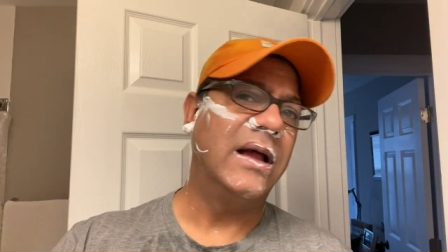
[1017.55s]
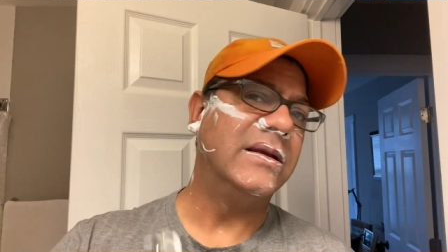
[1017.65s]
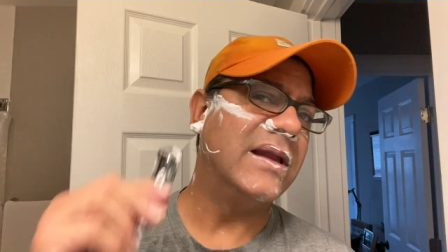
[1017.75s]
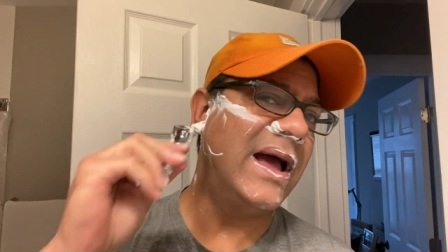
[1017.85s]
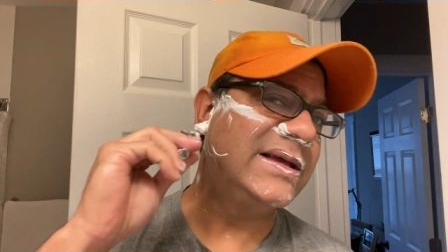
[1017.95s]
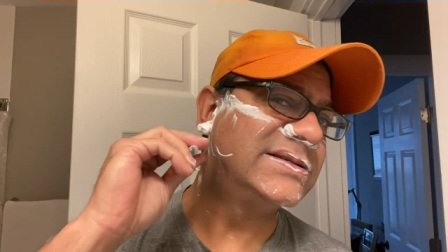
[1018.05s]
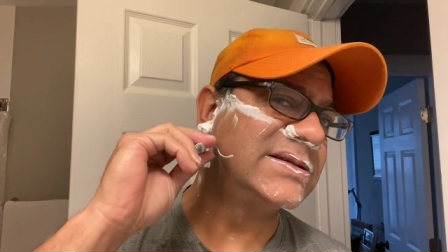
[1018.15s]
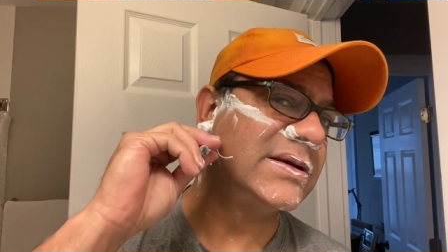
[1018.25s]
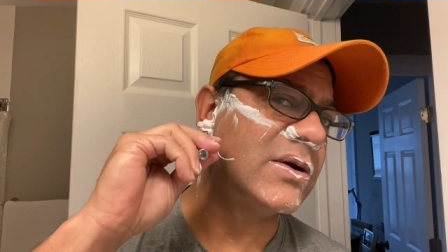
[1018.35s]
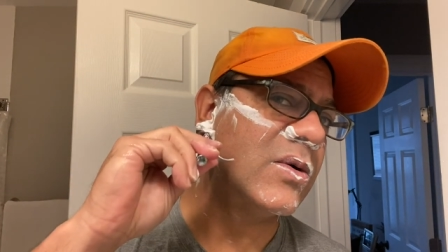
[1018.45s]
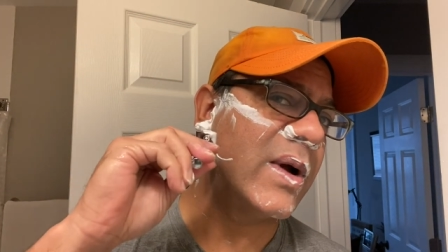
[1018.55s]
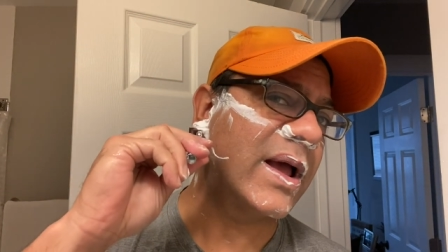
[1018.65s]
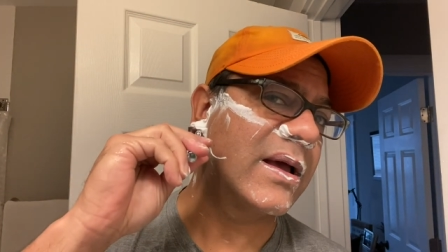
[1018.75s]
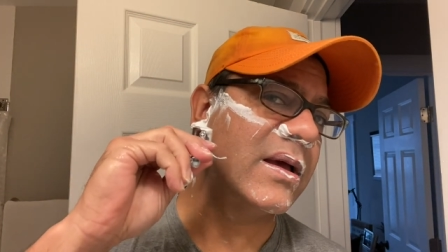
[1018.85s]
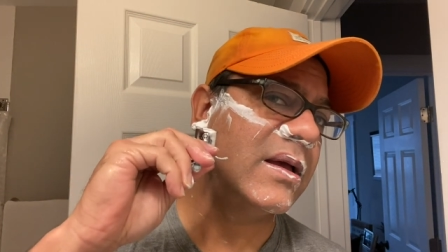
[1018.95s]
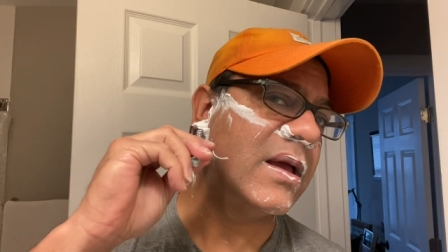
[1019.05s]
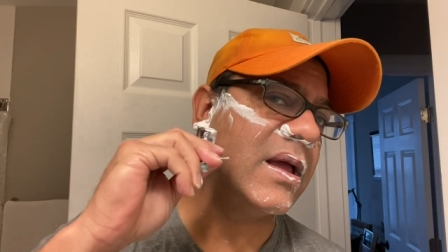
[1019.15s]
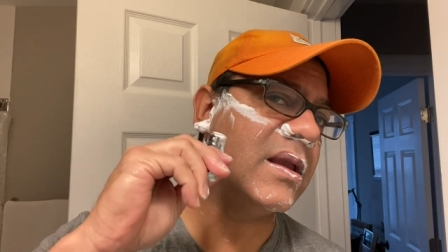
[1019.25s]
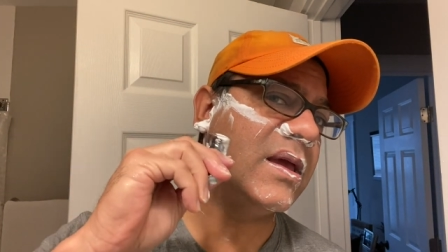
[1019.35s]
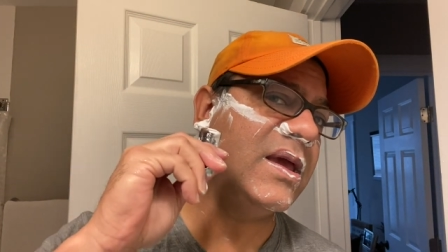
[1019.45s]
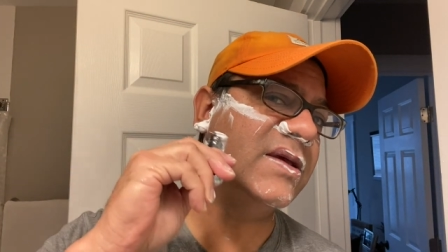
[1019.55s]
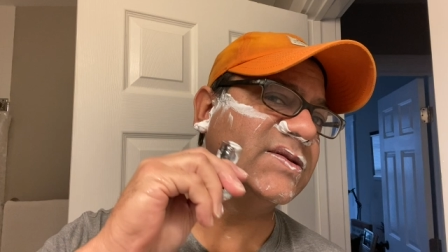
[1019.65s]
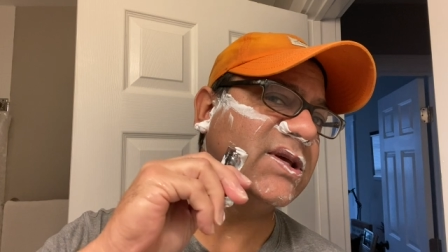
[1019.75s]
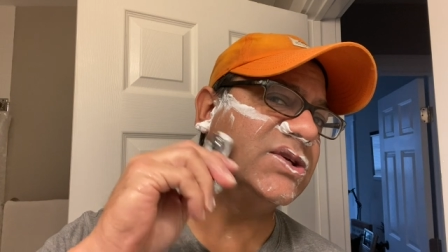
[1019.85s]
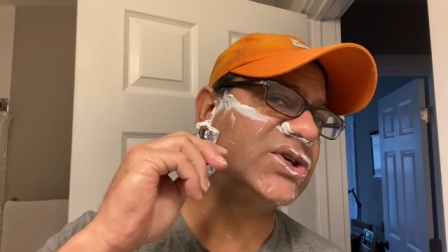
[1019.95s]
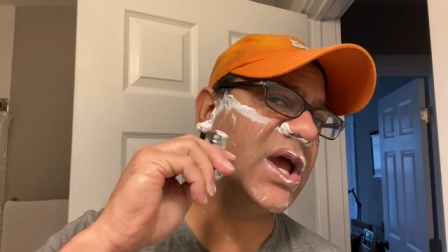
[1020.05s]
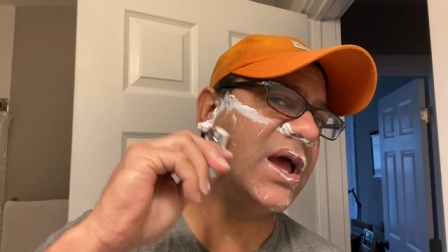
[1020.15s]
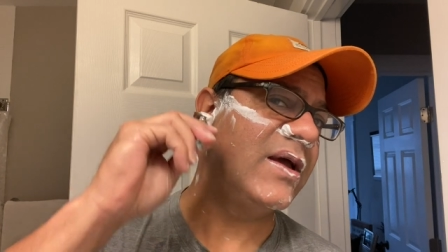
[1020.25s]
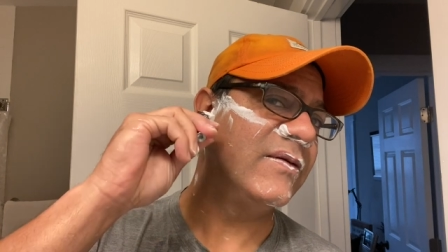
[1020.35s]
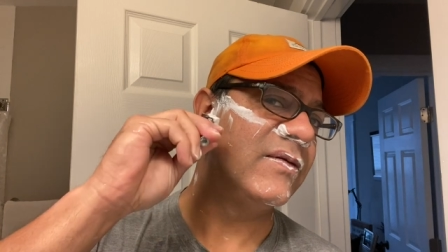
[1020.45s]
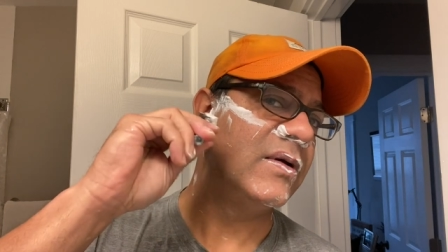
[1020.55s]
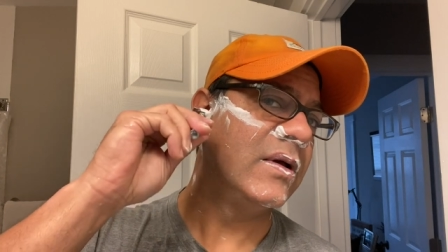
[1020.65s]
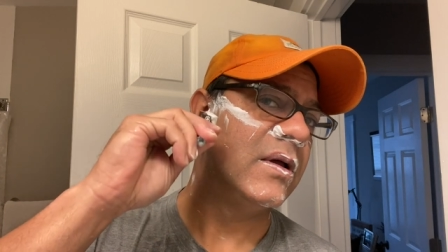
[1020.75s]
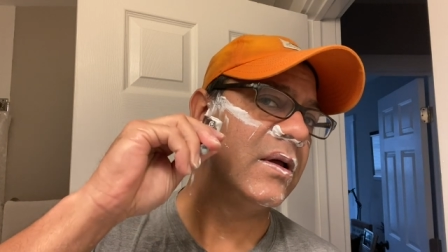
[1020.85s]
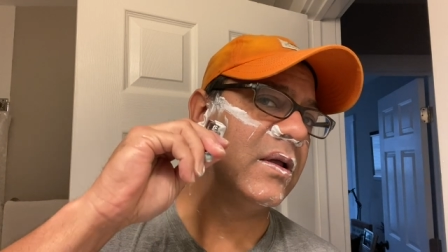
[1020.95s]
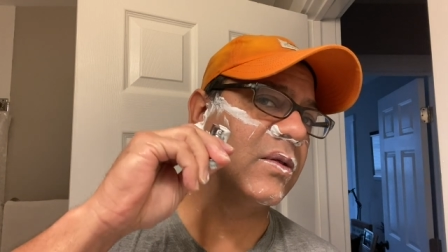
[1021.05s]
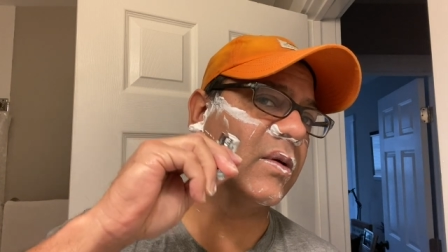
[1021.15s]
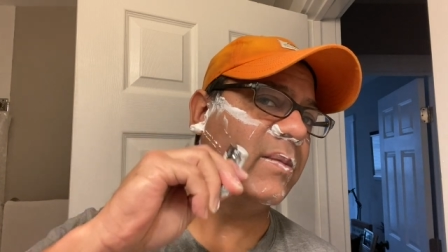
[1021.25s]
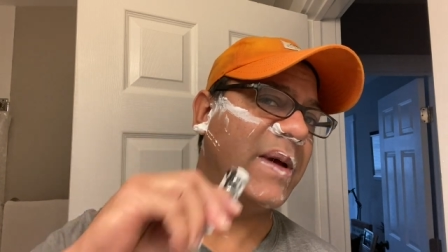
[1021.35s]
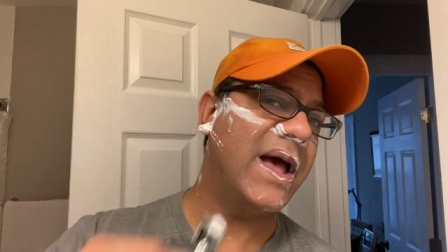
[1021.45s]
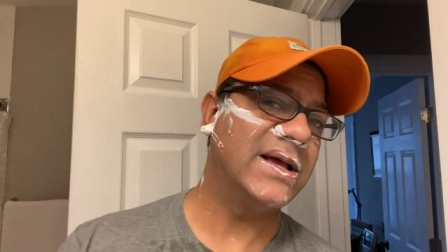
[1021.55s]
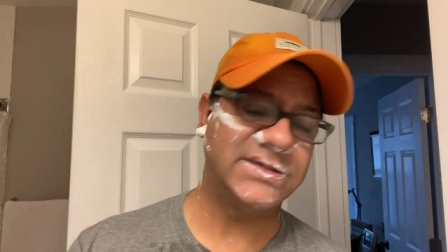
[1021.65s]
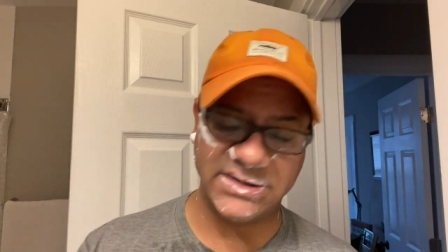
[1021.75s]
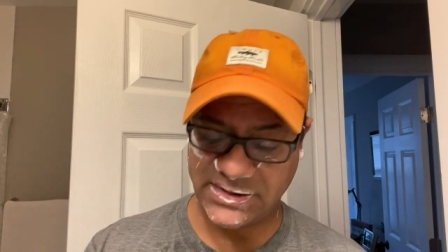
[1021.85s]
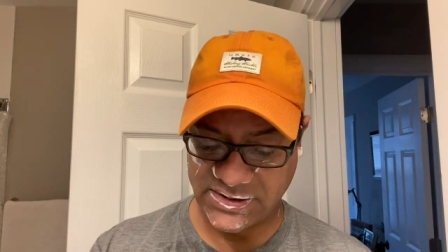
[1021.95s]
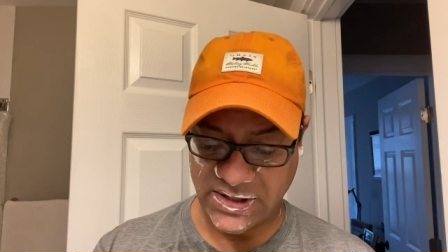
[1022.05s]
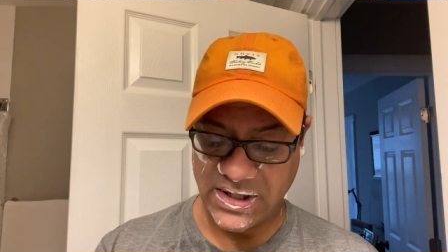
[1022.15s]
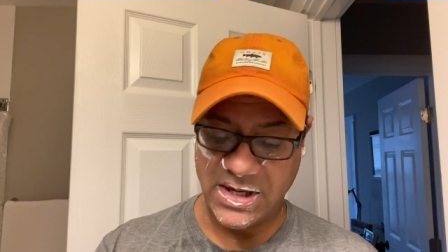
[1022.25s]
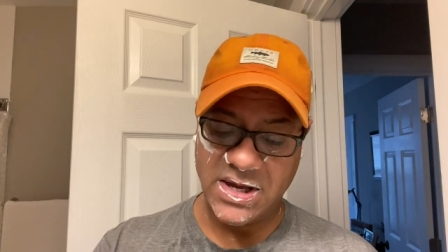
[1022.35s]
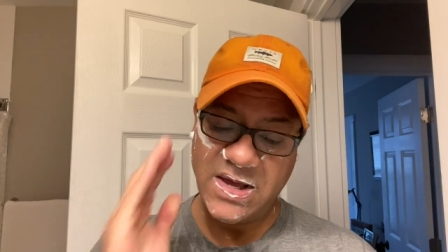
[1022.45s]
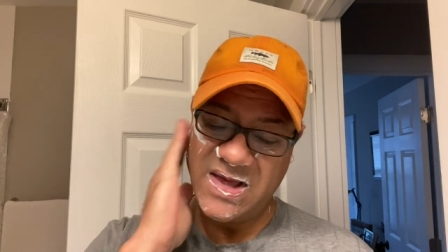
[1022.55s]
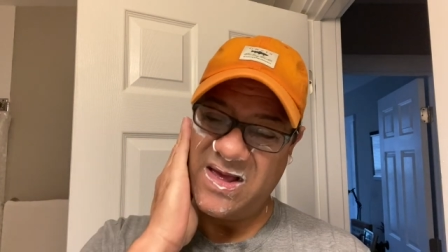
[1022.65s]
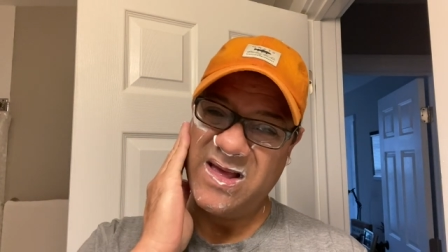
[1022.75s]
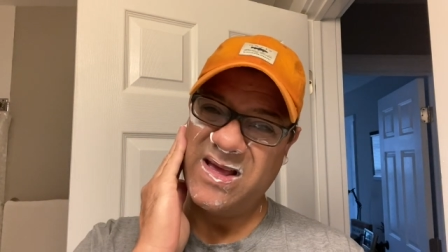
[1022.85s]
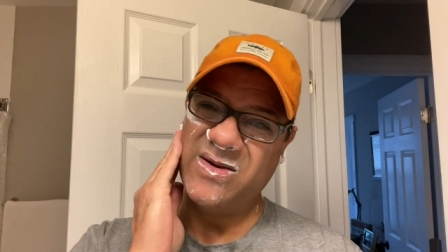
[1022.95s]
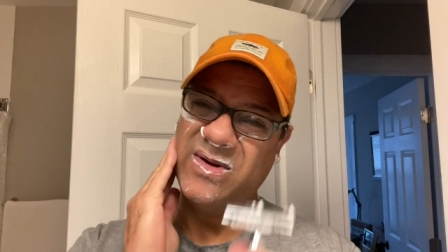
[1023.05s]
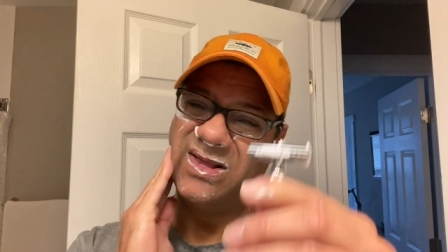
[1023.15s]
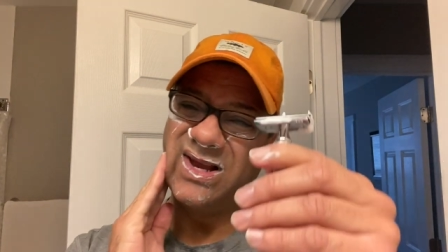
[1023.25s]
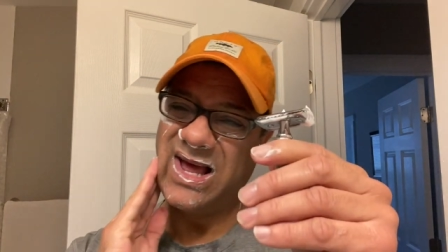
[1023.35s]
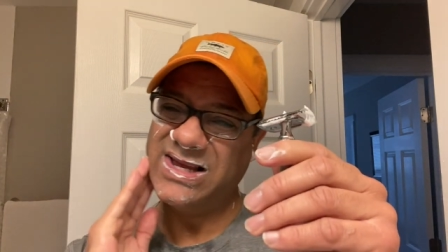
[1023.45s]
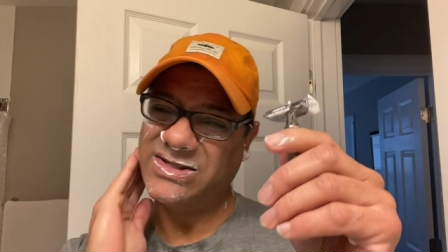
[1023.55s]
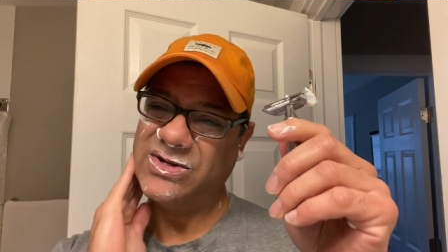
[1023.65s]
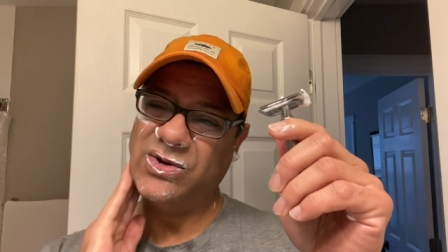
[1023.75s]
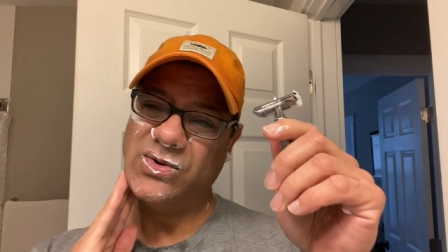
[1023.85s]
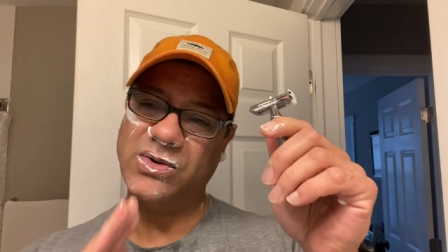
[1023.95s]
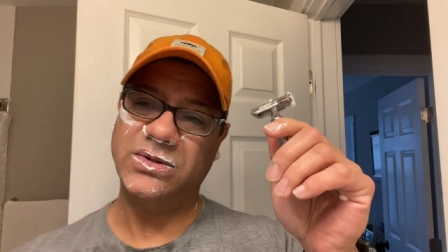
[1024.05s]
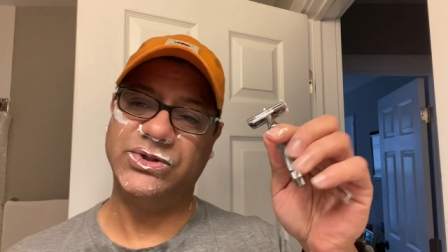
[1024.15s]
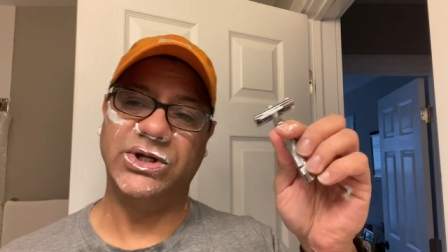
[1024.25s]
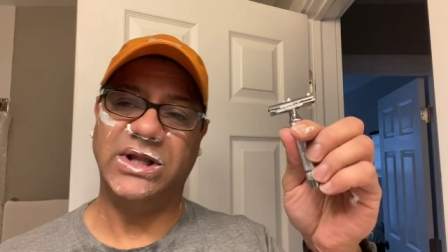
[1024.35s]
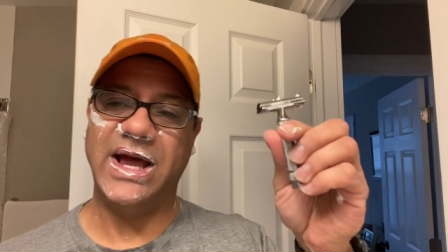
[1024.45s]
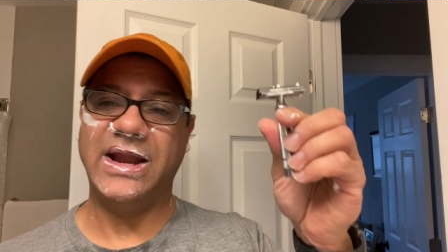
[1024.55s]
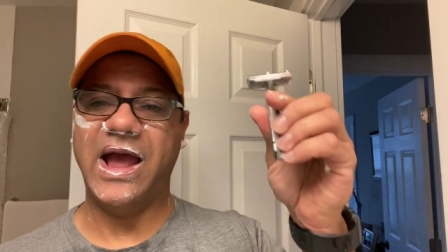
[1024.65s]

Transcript: Nice, quick, and easy shave, three passes with the nice new Gillette